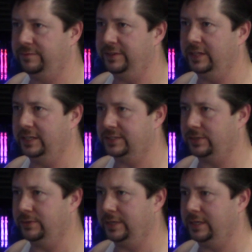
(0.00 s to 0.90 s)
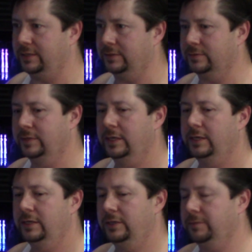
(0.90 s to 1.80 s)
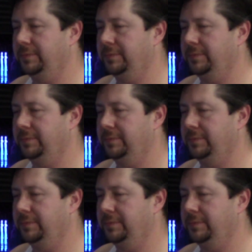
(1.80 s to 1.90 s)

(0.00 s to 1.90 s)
feeling as though that, you know, you're